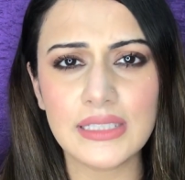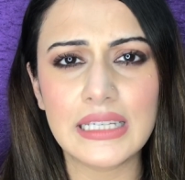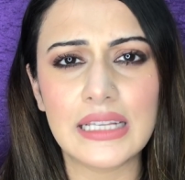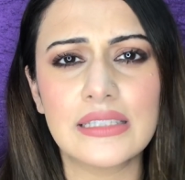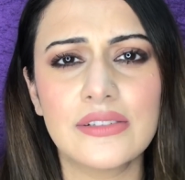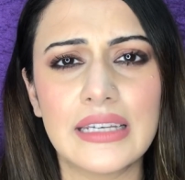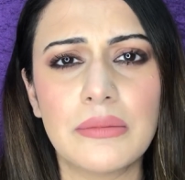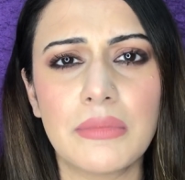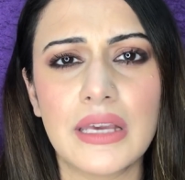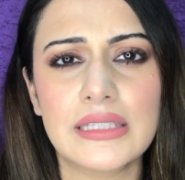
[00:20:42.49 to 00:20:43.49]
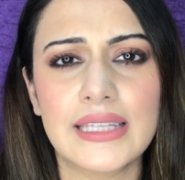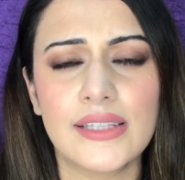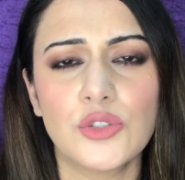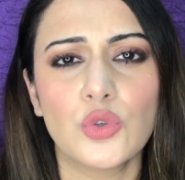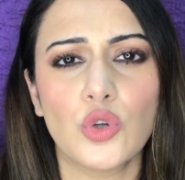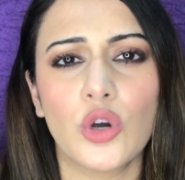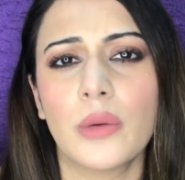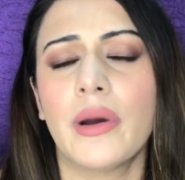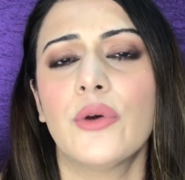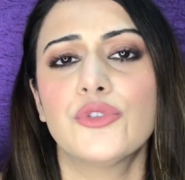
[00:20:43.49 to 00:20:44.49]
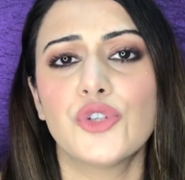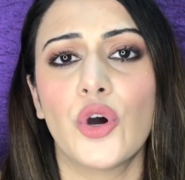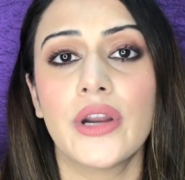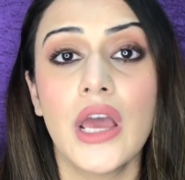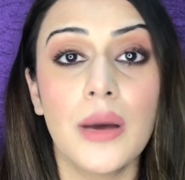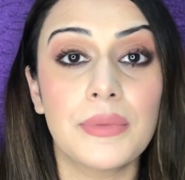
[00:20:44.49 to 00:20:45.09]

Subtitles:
it doesn't really make sense to talk about your